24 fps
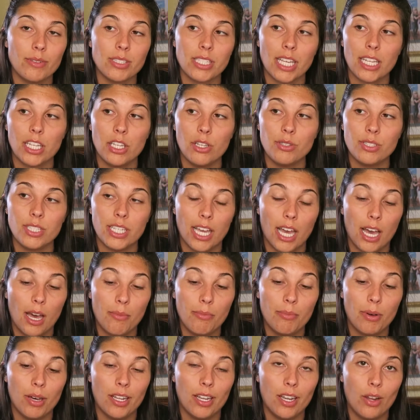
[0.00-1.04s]
was like using
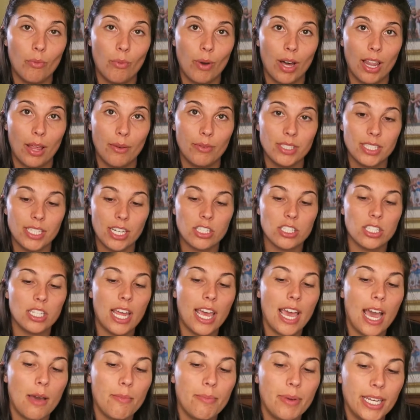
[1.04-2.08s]
up, but while I was there
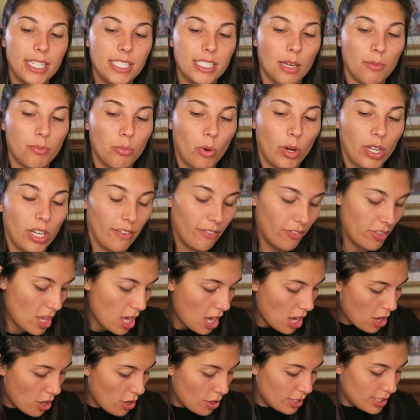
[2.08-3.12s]
today, I picked up one of
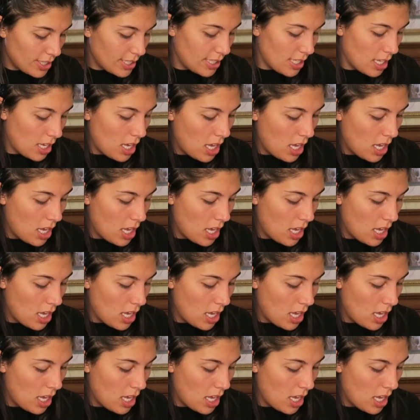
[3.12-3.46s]
those.